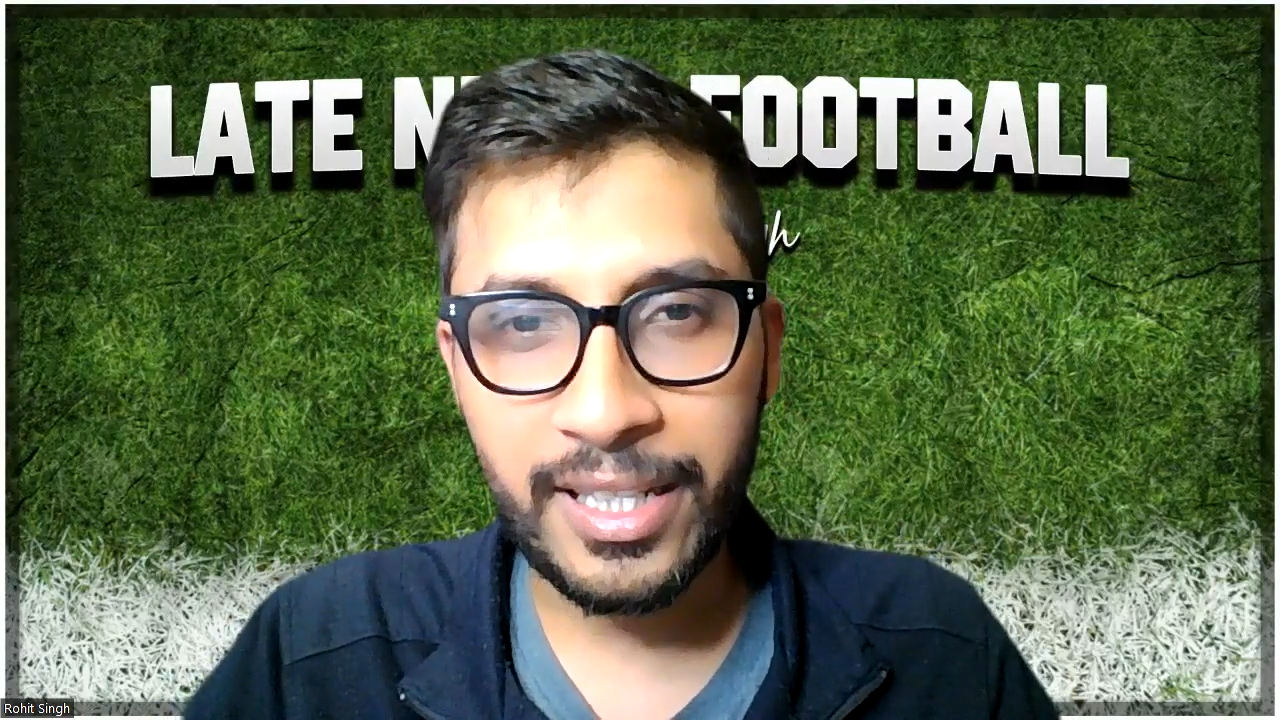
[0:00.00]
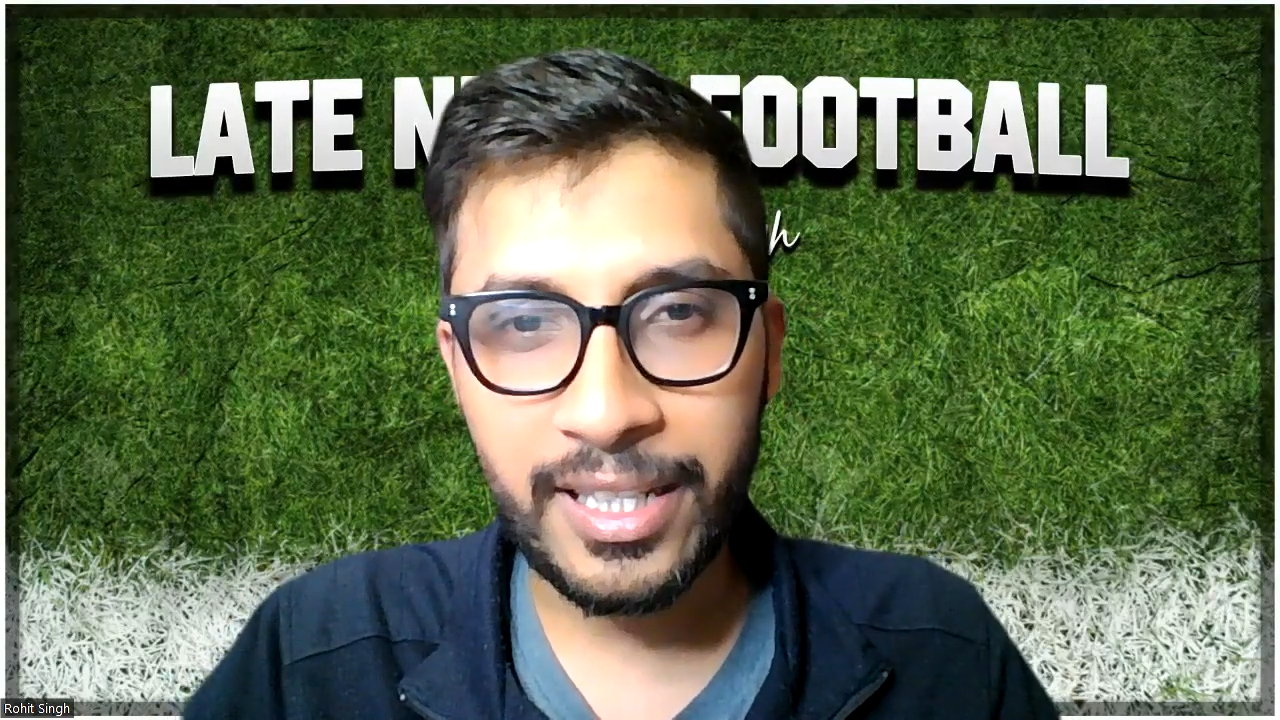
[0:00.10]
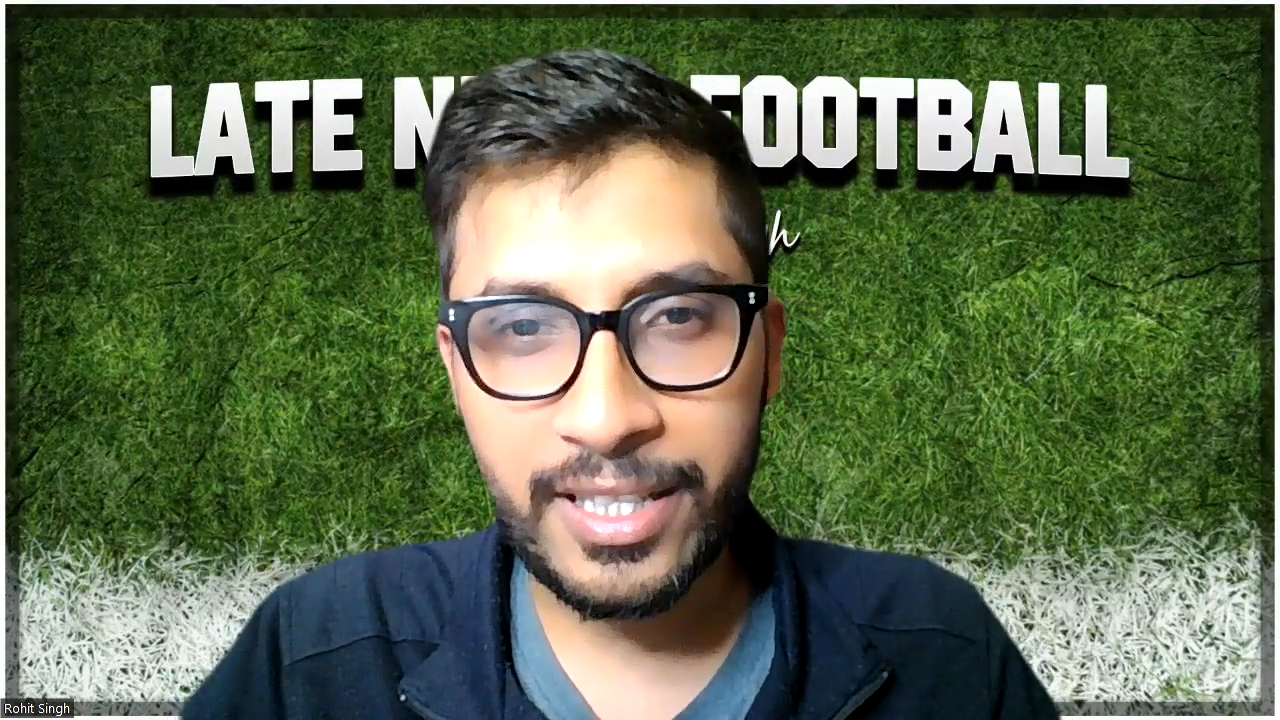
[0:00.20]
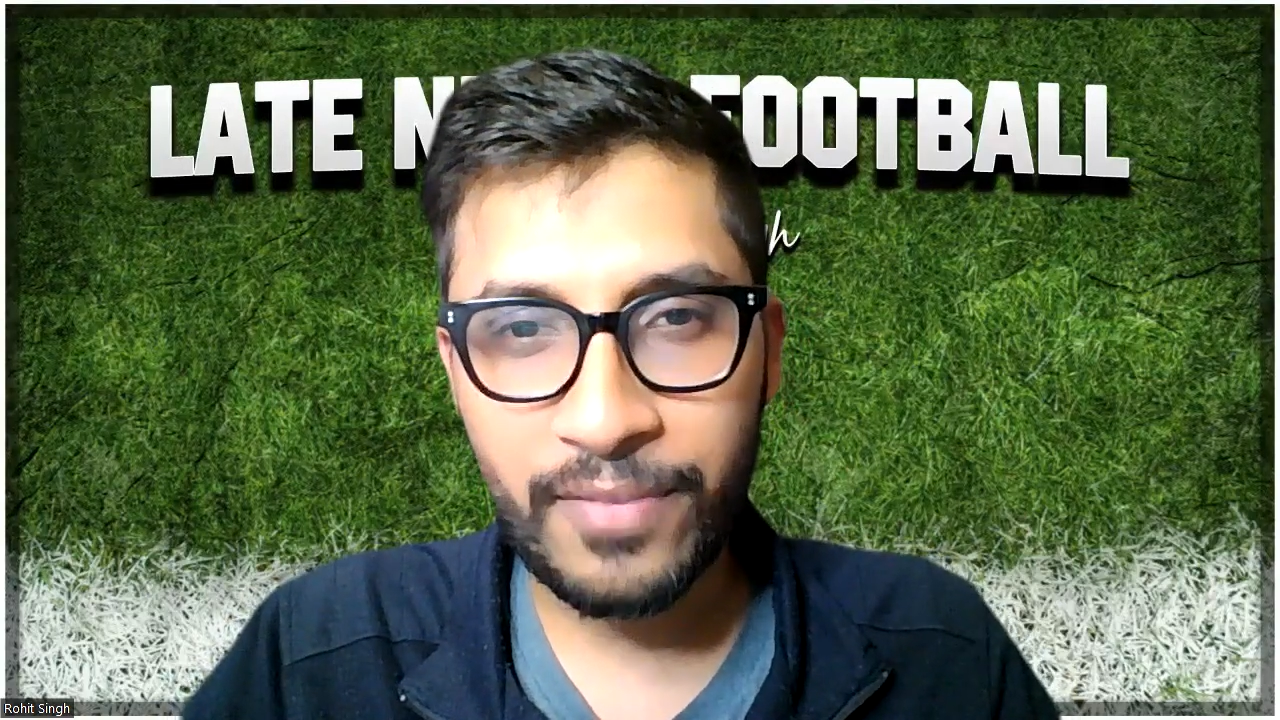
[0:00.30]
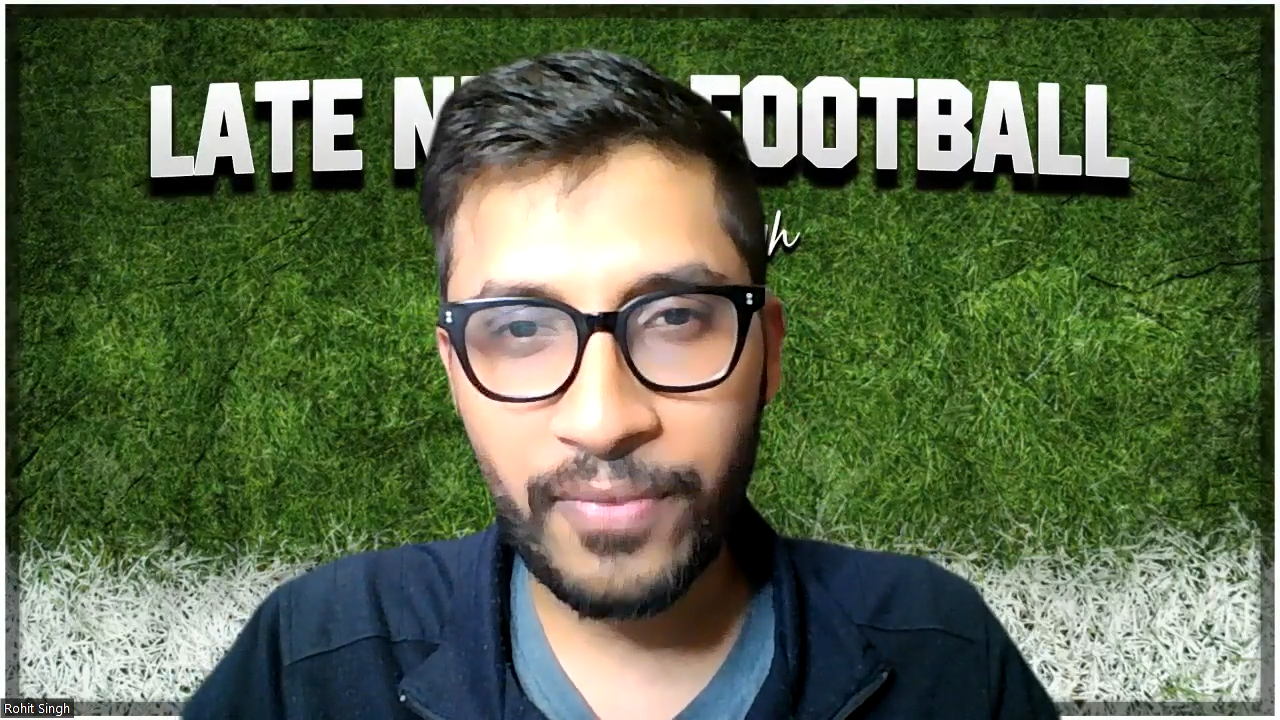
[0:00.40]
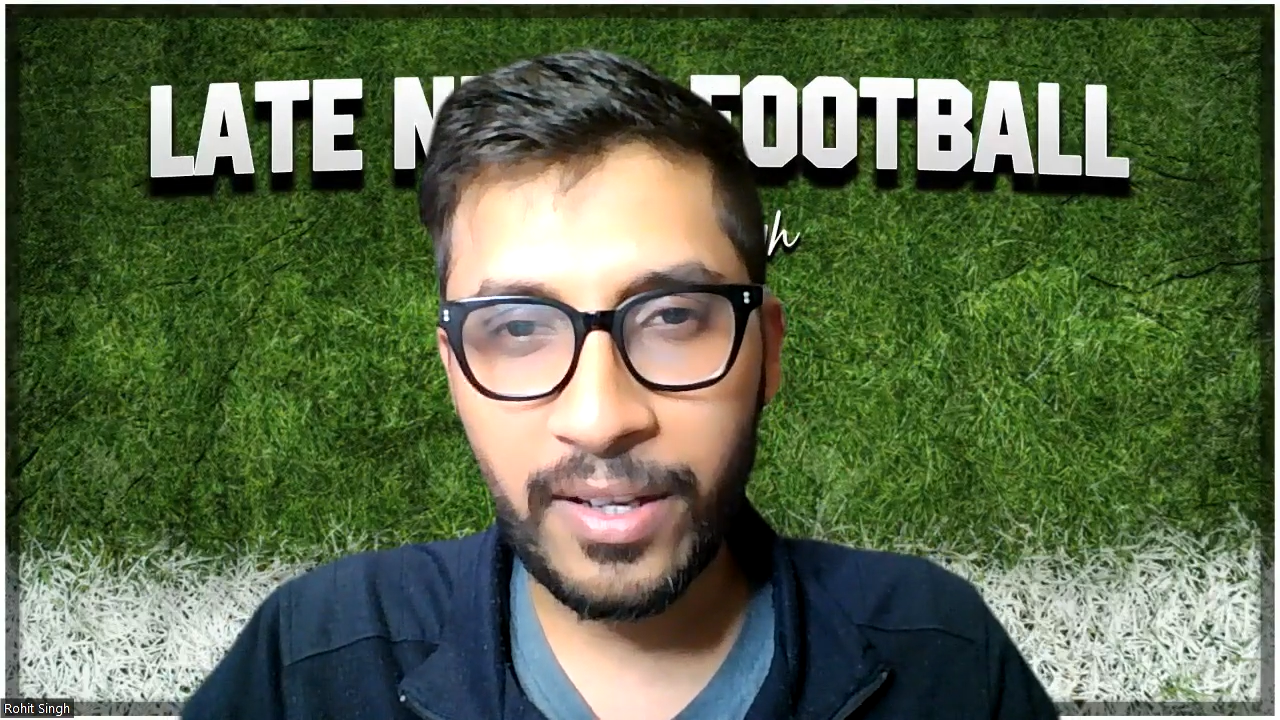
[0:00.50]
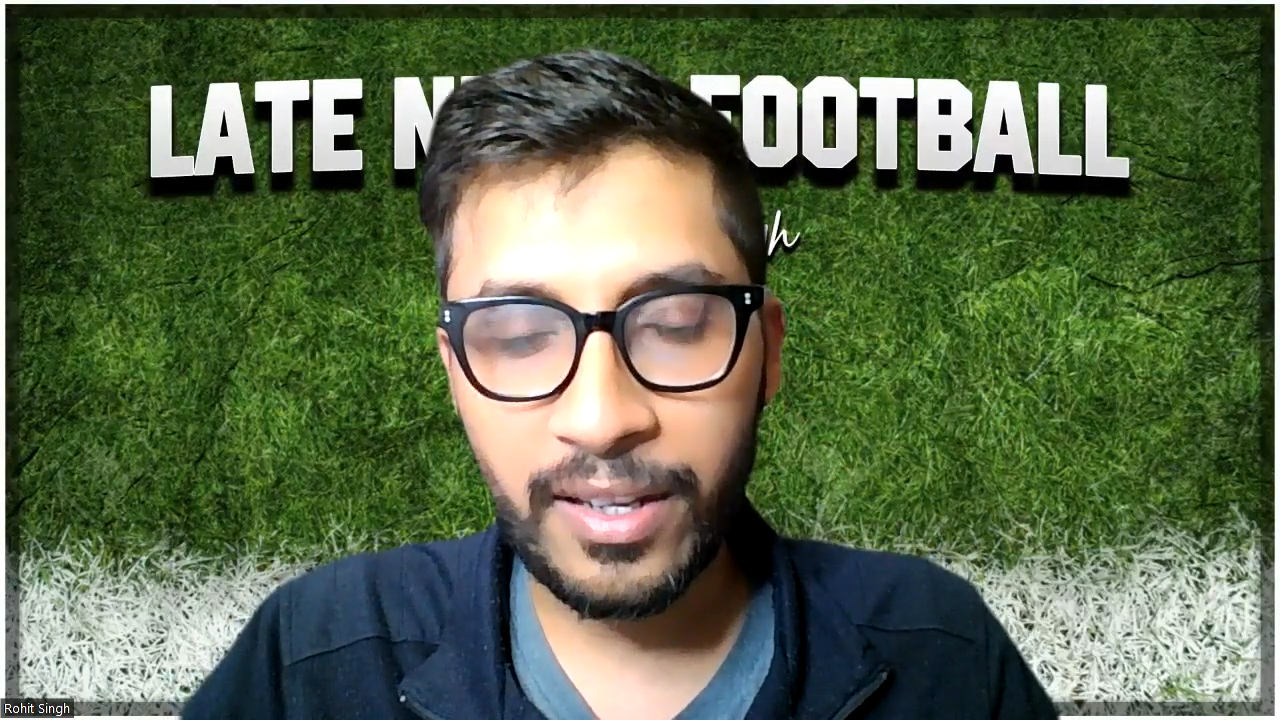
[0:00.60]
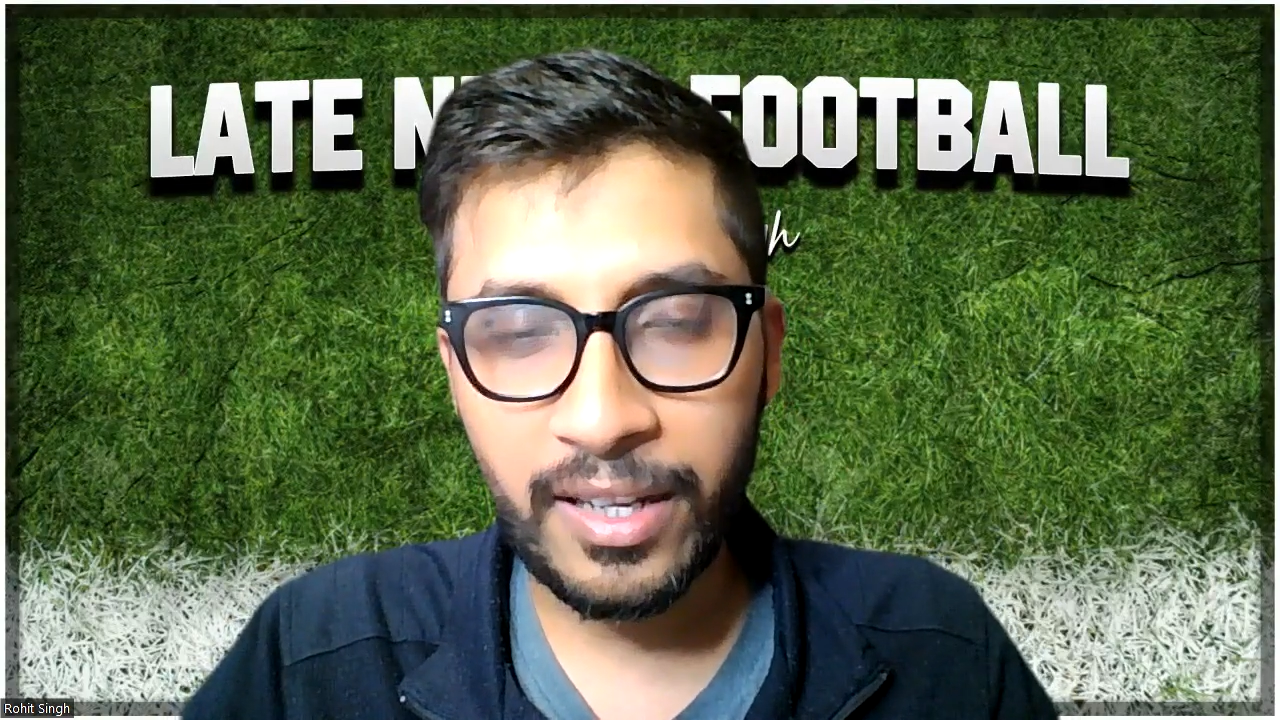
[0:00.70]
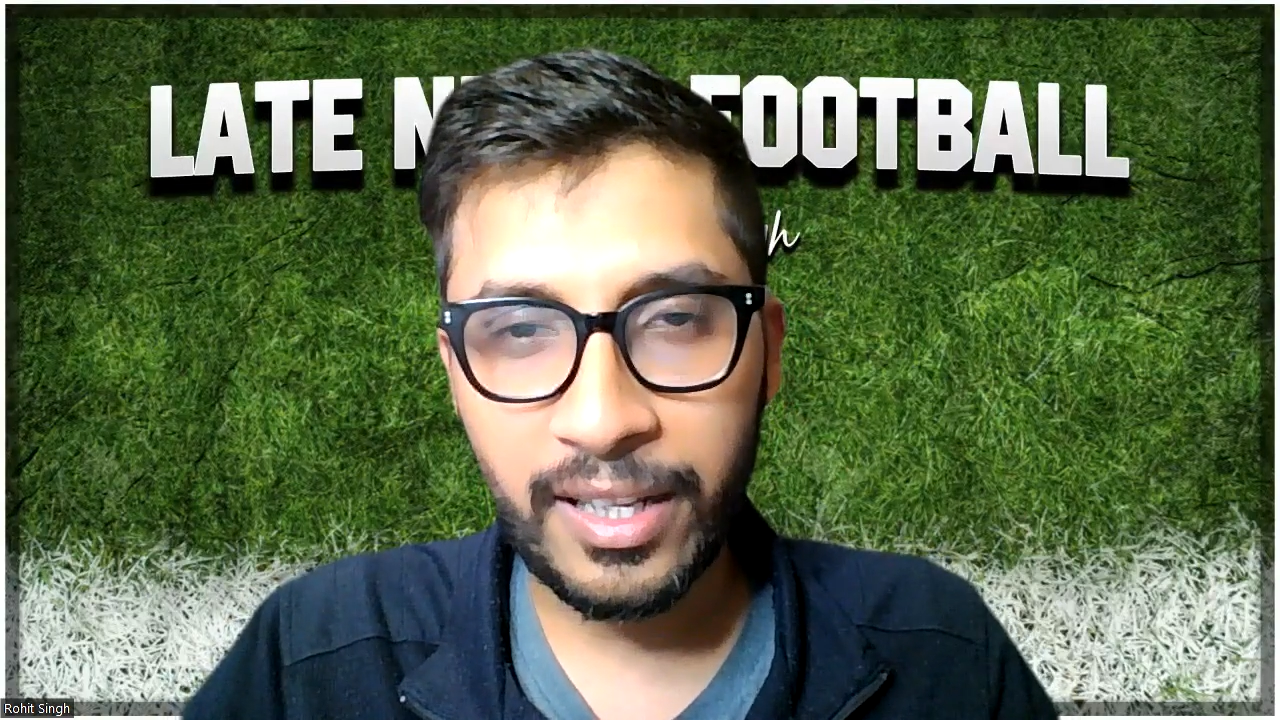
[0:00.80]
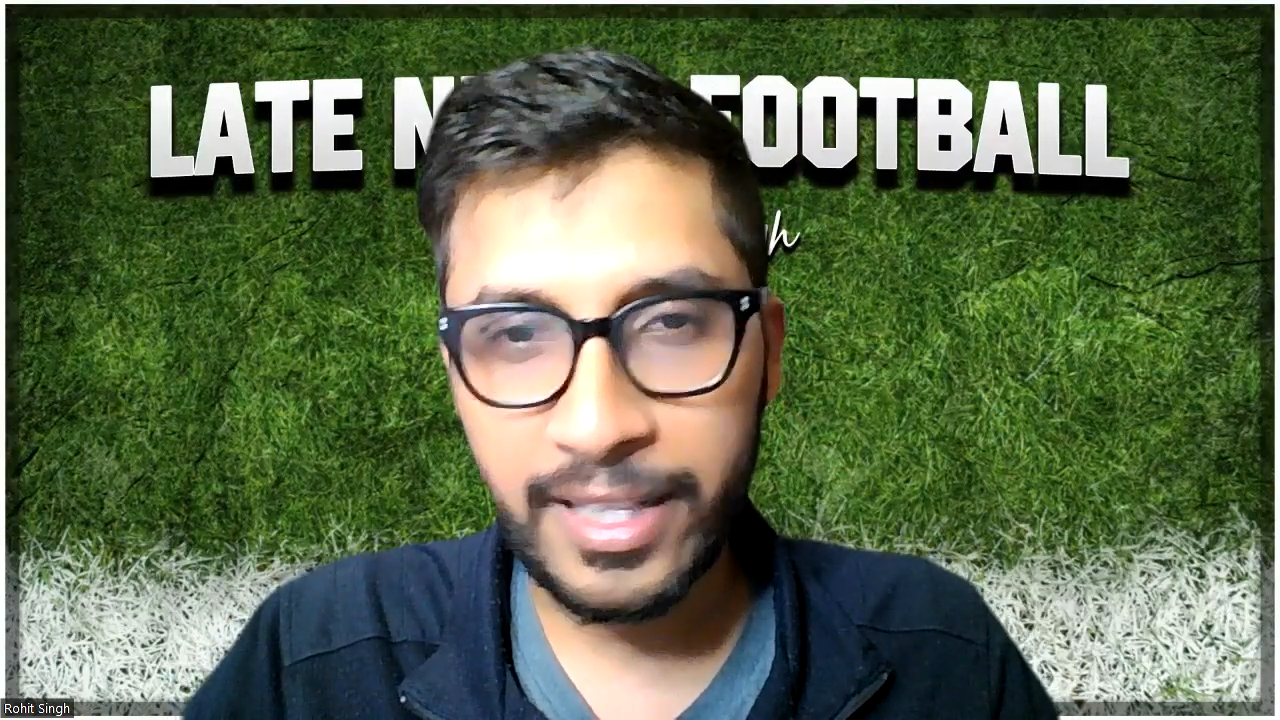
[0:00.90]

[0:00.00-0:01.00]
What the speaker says: let's figure and